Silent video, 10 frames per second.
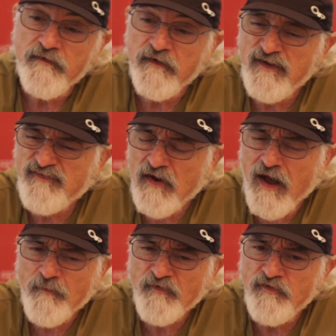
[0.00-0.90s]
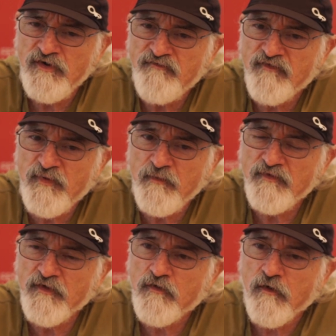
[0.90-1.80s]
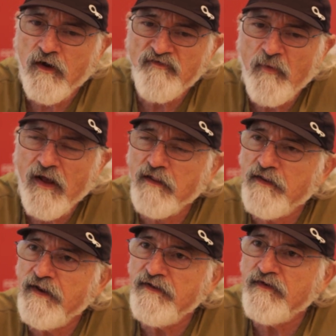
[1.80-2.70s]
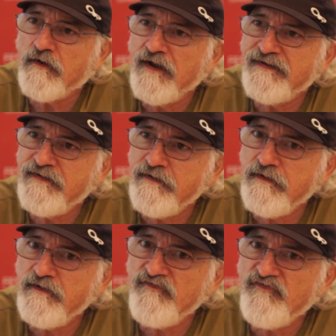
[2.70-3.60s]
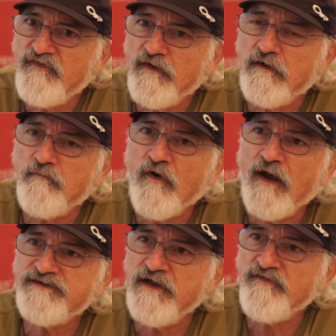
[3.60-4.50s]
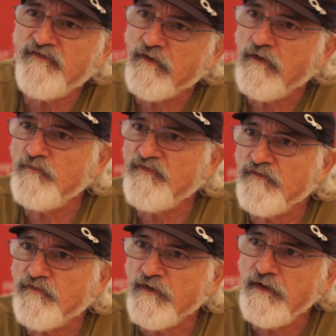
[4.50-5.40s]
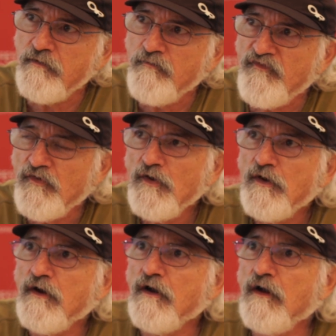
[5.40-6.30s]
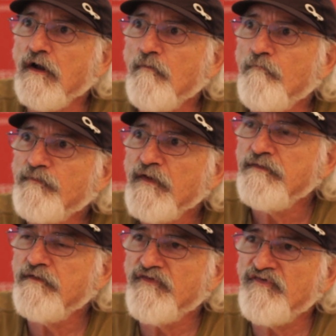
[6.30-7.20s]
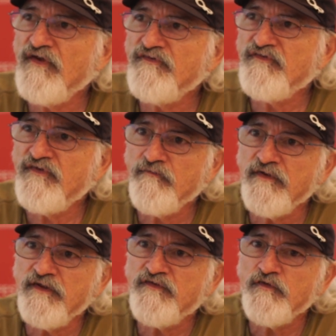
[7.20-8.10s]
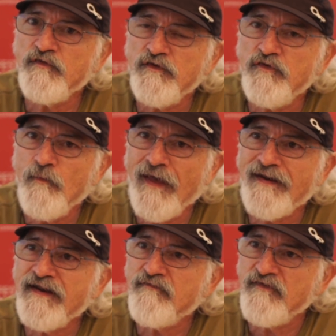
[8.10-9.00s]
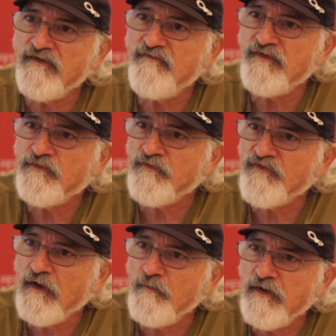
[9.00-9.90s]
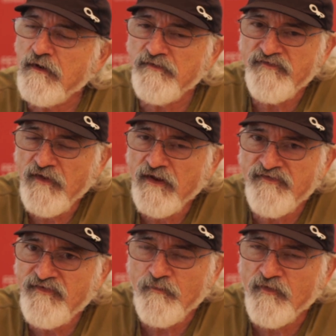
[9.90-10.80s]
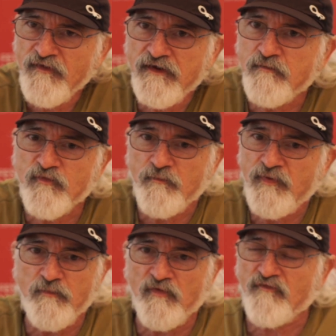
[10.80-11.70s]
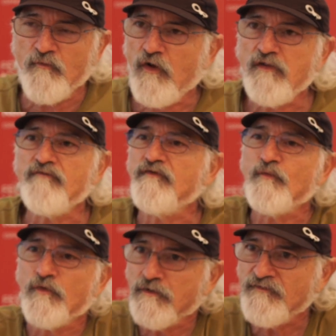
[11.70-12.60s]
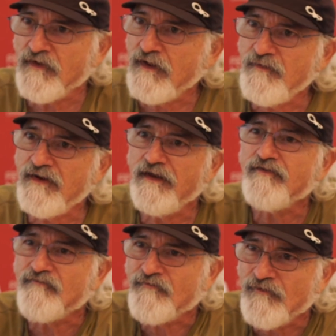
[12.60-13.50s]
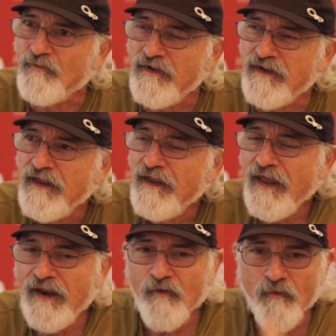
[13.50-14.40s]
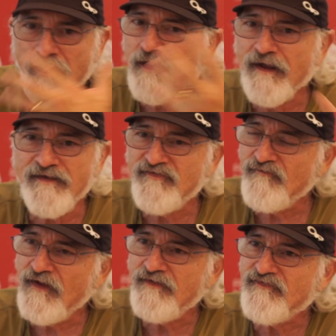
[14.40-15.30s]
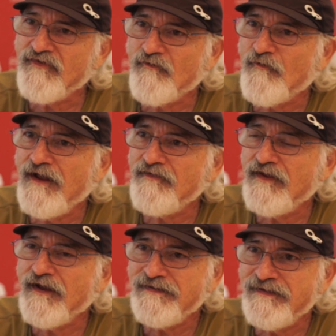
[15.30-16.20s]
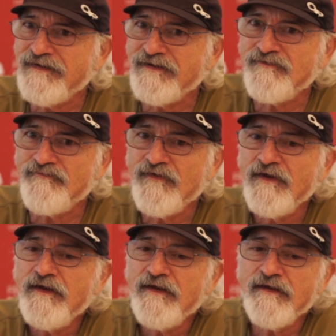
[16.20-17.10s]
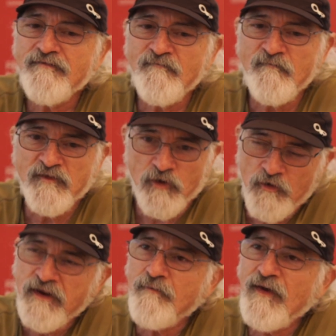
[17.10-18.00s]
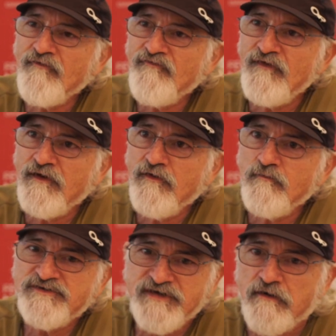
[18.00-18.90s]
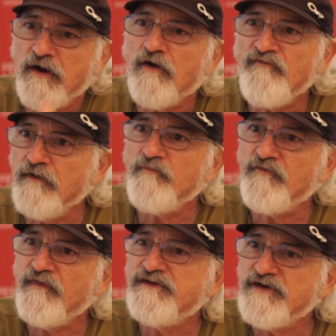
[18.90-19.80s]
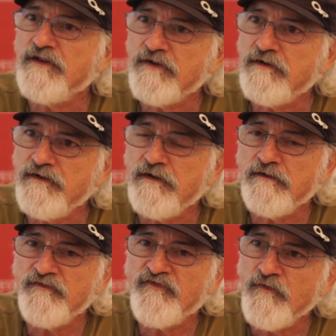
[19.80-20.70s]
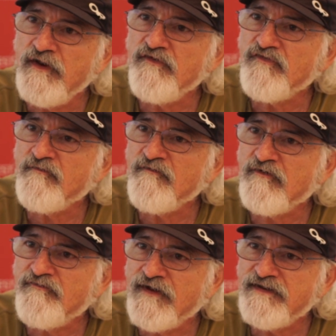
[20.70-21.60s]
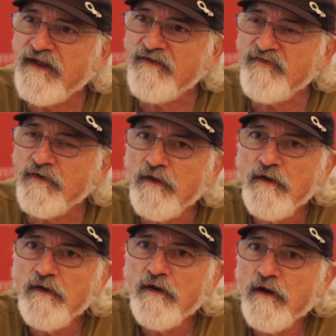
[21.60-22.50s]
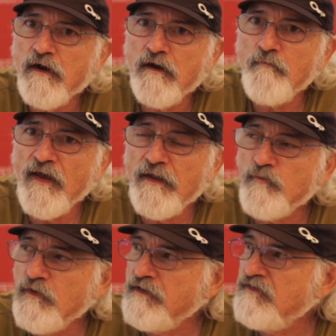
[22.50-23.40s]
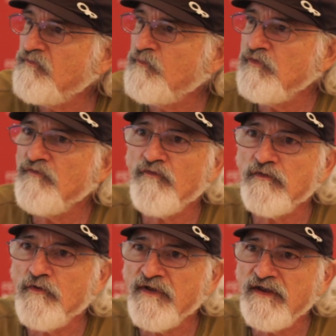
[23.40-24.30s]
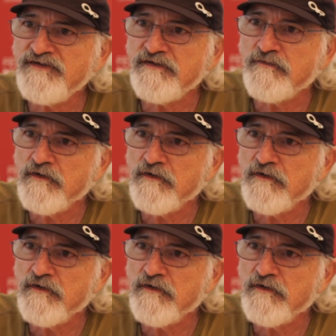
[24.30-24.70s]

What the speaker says: It's an opportunity for people to cross-pollinate their ideas, their projects, their hopes and dreams. There's a sensitivity to the humanity of the individuals coming here. It's not a simple thing to bring people from all over the world to come together for a week and organize events around the idea of learning about film, sharing our films with each other. You know, the screenings are fantastic. And we're in this beautiful location.